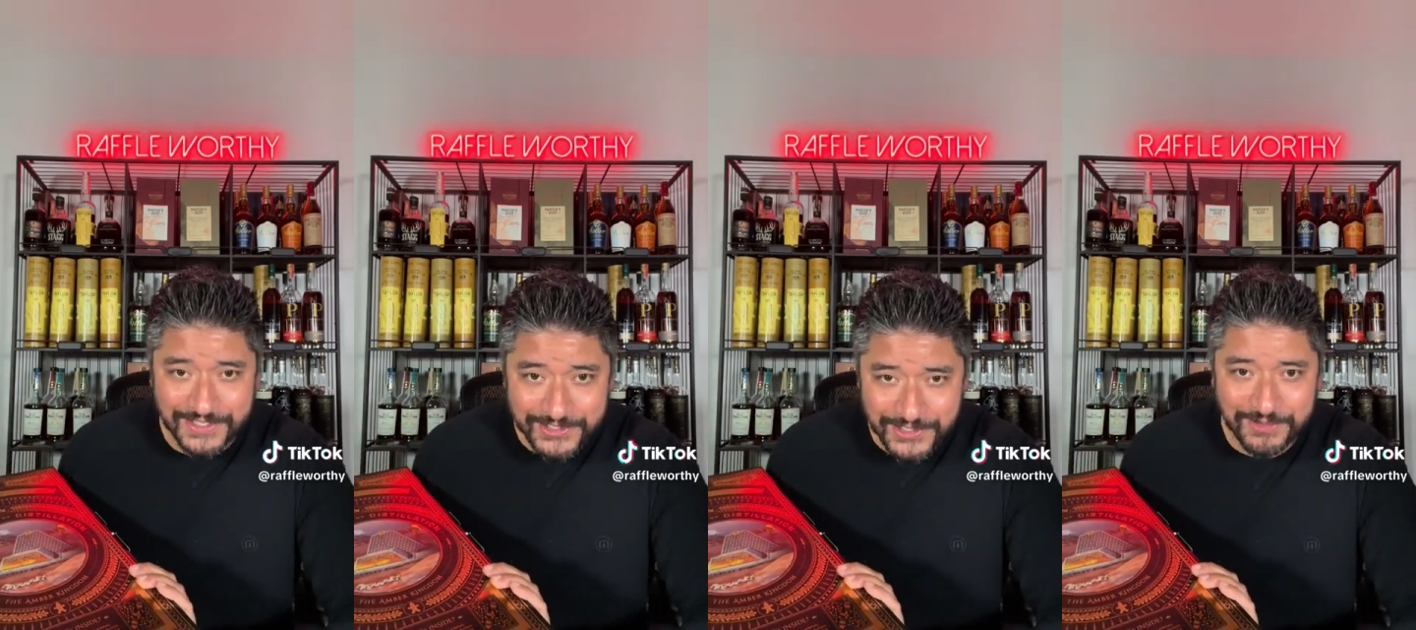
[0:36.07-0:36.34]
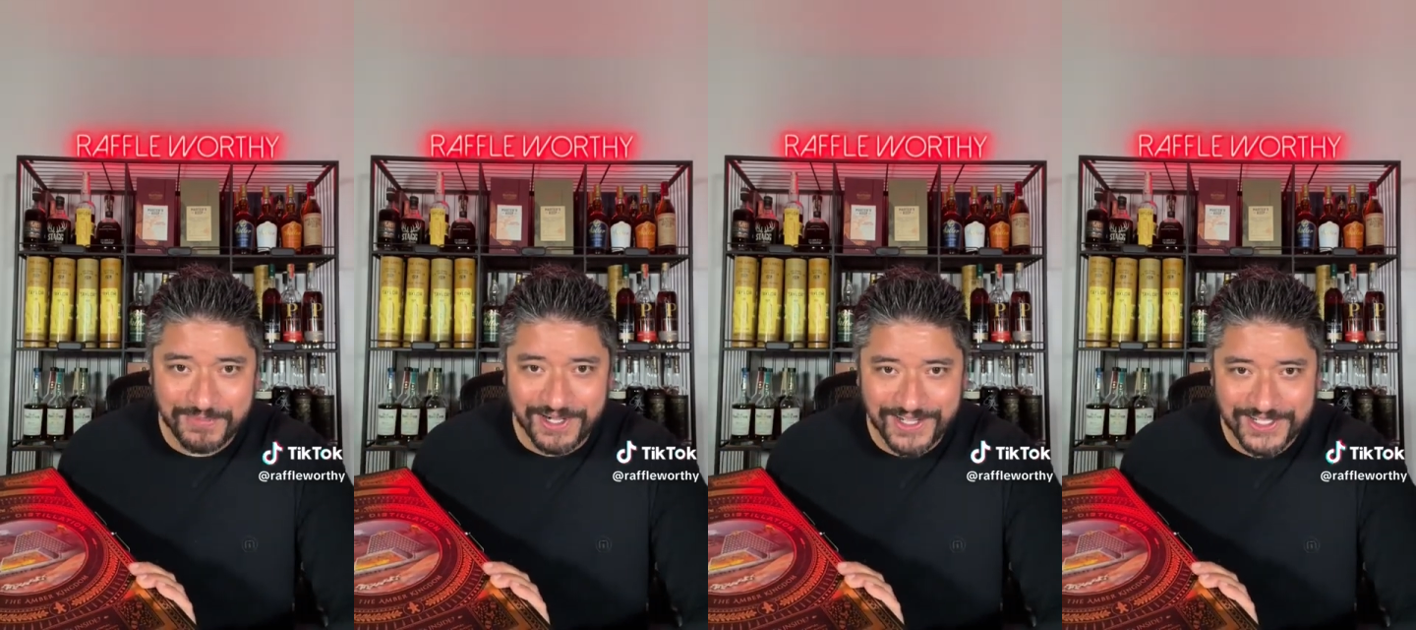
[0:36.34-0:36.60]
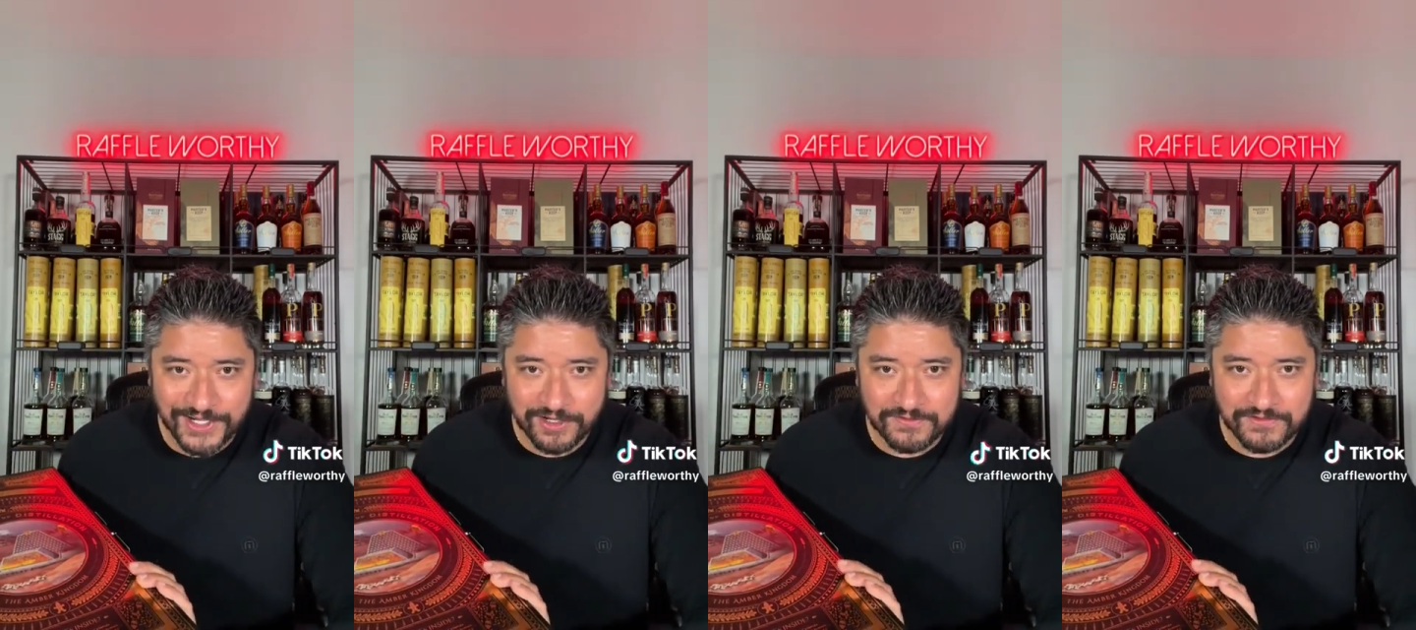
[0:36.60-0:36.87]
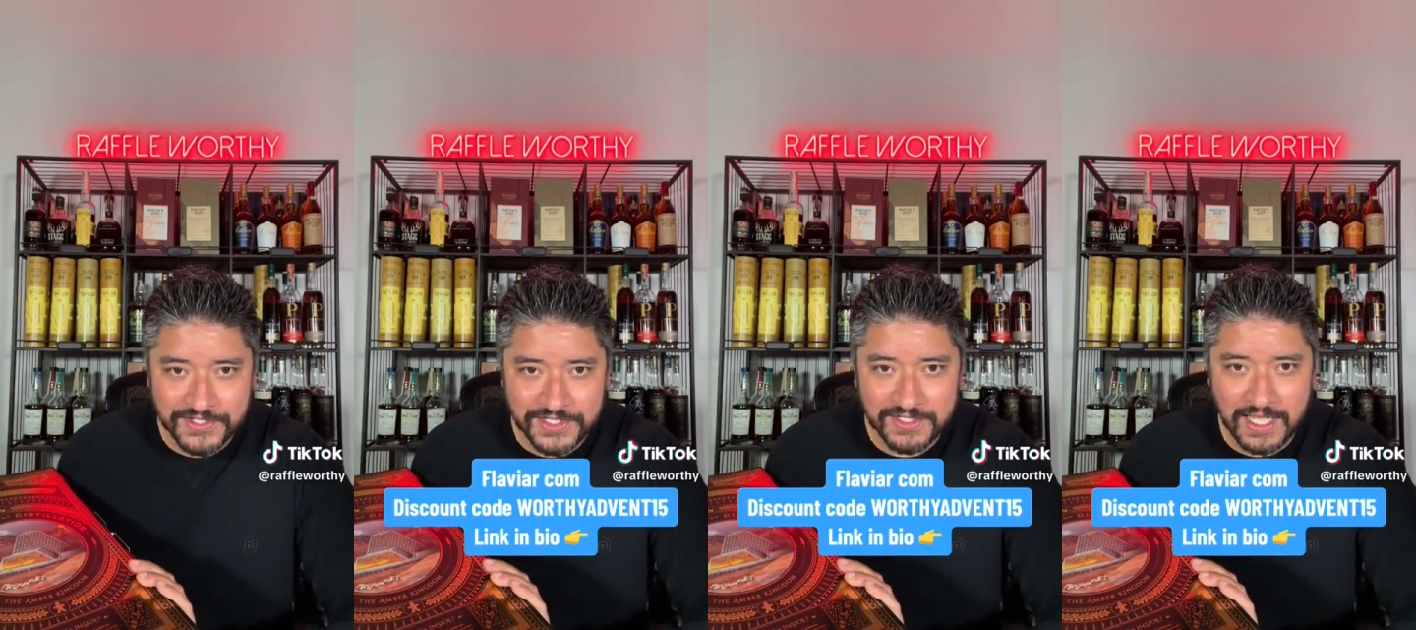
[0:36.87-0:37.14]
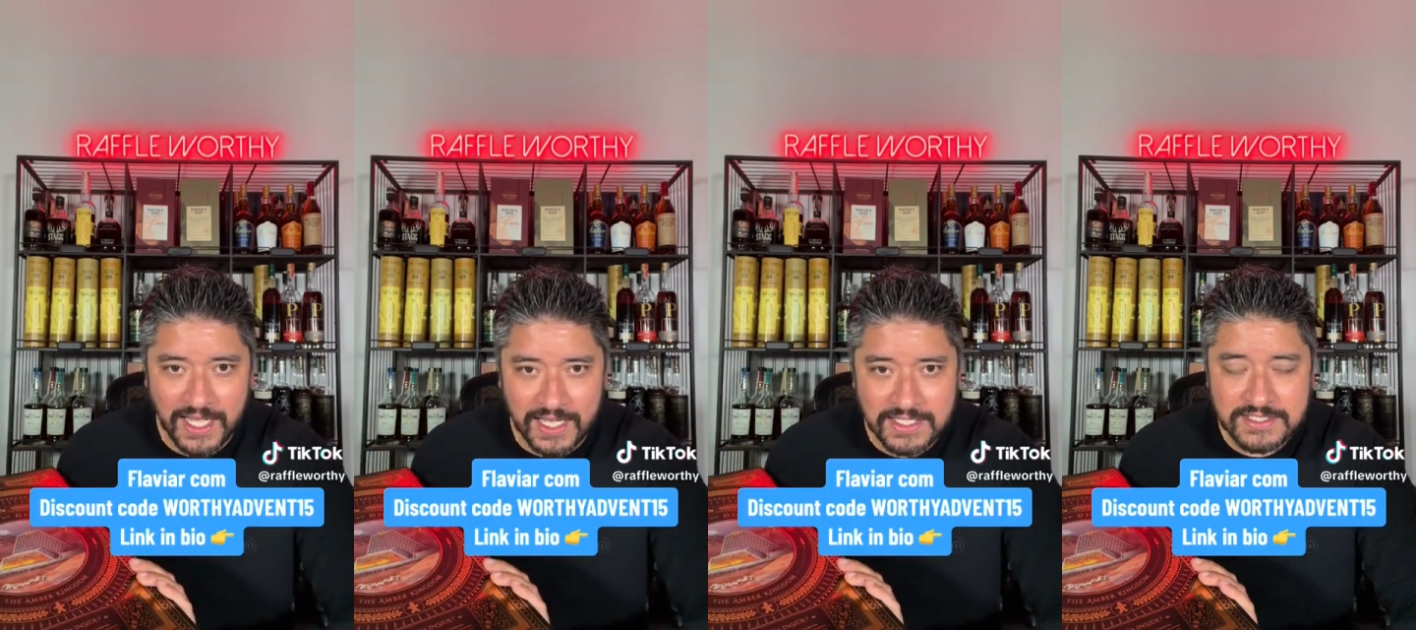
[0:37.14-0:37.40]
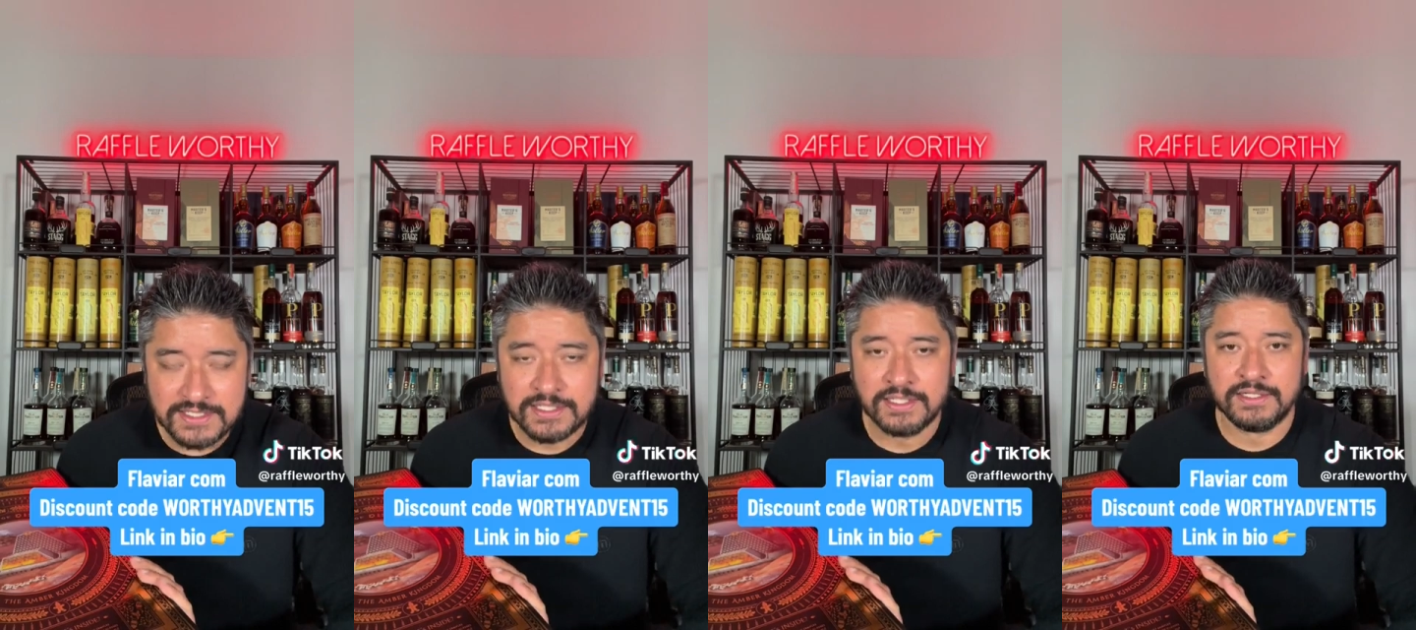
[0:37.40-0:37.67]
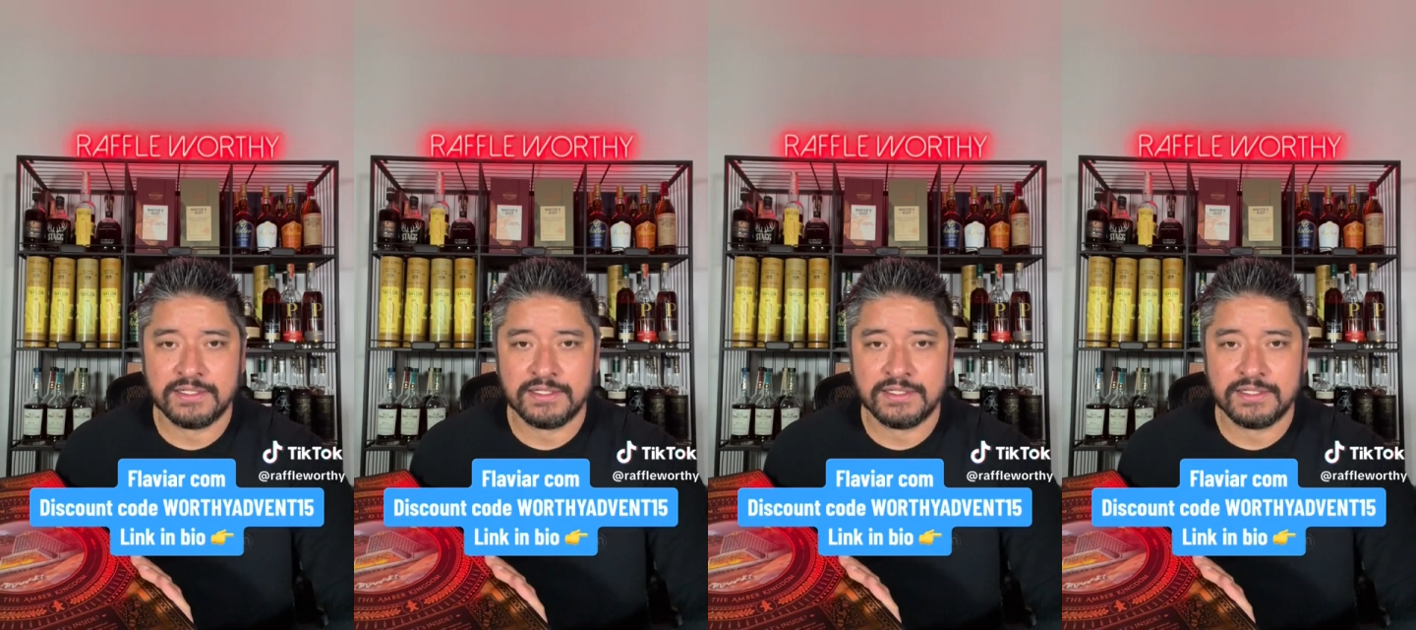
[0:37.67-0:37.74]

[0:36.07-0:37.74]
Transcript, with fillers: a coupon code for you guys.